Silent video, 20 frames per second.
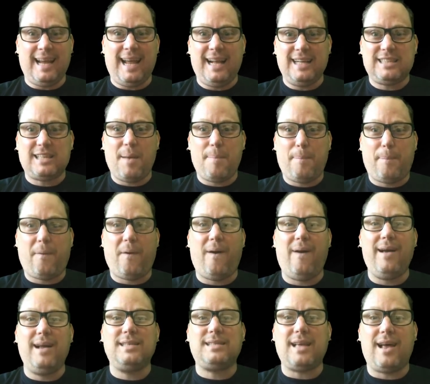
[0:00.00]
it's a
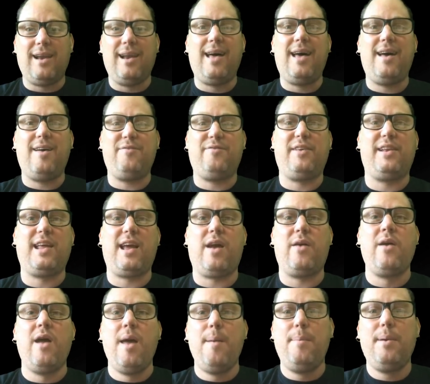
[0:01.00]
prize alert
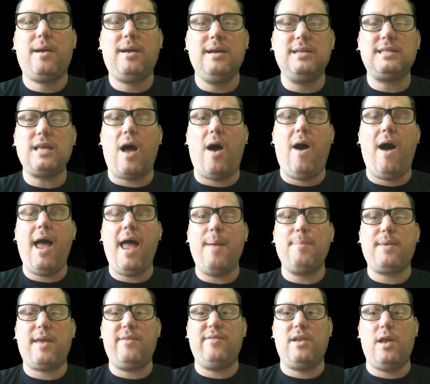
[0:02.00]
video, because I
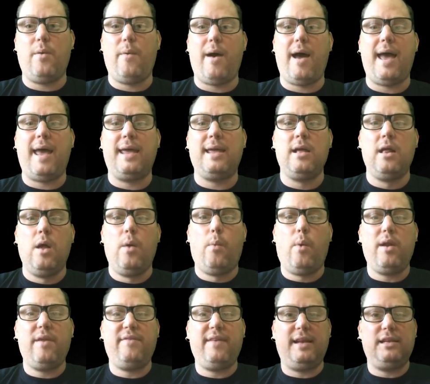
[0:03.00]
am giving away
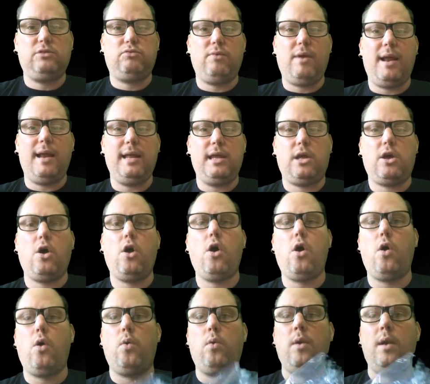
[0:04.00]
one of these really
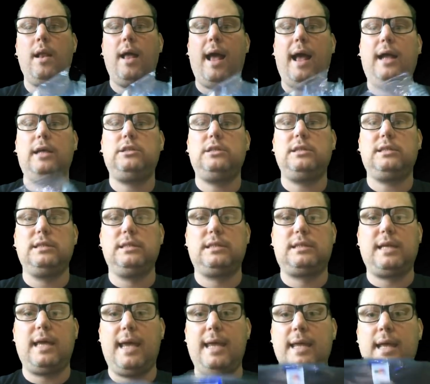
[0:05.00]
cool, as you can
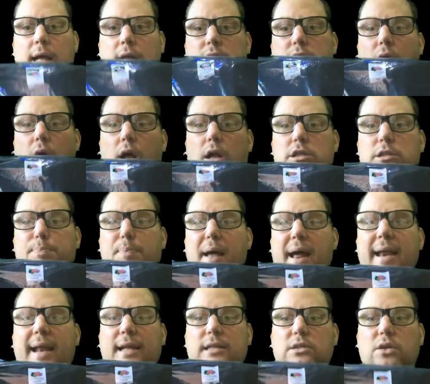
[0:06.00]
see,
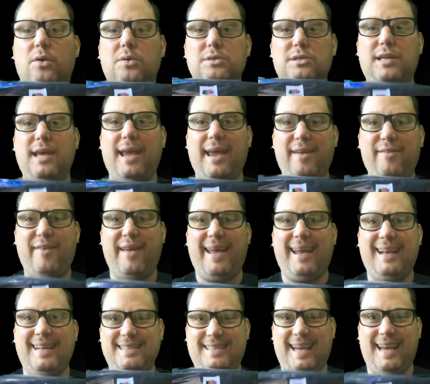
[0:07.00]

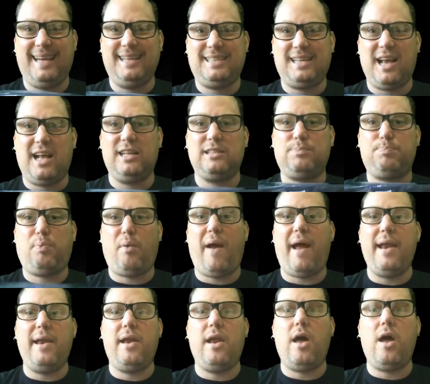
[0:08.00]
DartsPanic.tv t-shirts,
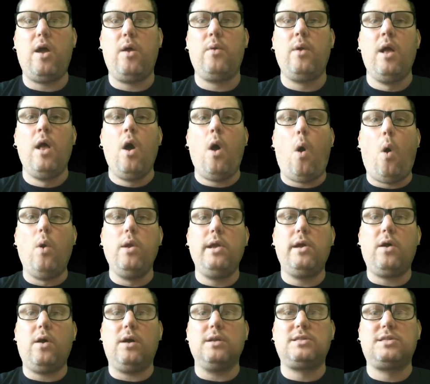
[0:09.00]
brand new. All
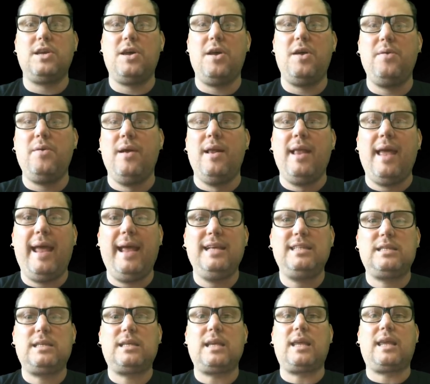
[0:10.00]
you've got to do
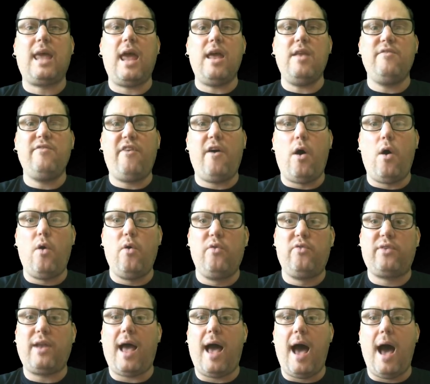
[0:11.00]
is get
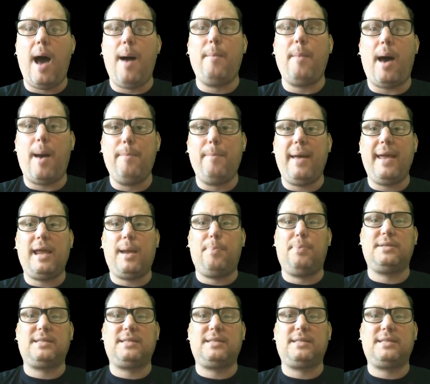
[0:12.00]
involved and make a